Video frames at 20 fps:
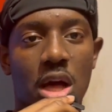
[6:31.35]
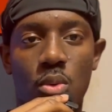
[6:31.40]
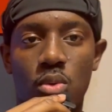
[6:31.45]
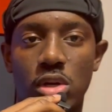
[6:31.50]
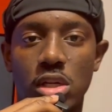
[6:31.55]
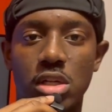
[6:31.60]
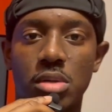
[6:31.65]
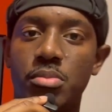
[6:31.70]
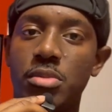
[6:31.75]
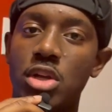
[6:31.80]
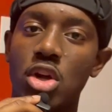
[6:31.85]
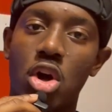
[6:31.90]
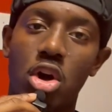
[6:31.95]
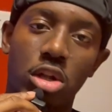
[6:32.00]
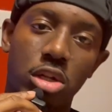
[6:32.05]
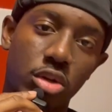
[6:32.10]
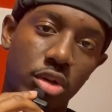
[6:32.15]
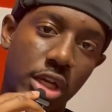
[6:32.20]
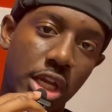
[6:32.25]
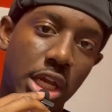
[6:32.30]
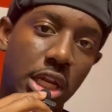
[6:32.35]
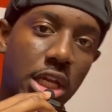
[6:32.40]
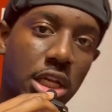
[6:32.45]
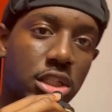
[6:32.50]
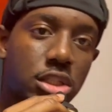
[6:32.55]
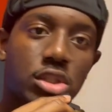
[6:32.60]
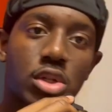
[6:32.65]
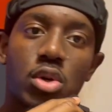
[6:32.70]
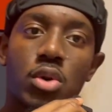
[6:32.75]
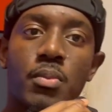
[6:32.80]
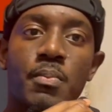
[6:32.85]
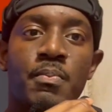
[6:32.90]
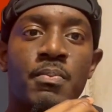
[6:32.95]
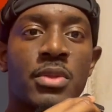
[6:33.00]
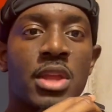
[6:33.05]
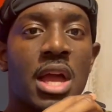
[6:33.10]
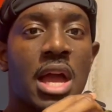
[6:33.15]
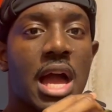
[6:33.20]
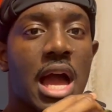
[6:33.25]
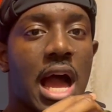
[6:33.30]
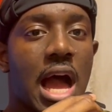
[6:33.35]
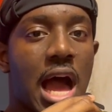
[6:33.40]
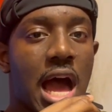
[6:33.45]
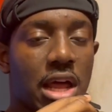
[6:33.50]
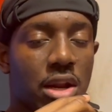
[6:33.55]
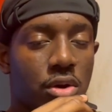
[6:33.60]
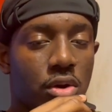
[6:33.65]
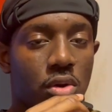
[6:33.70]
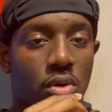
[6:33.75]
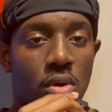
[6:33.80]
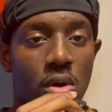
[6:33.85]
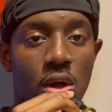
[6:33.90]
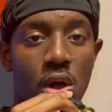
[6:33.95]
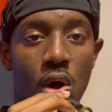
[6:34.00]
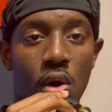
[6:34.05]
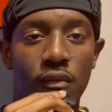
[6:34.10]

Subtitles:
I want it to be all organic. So I don't know.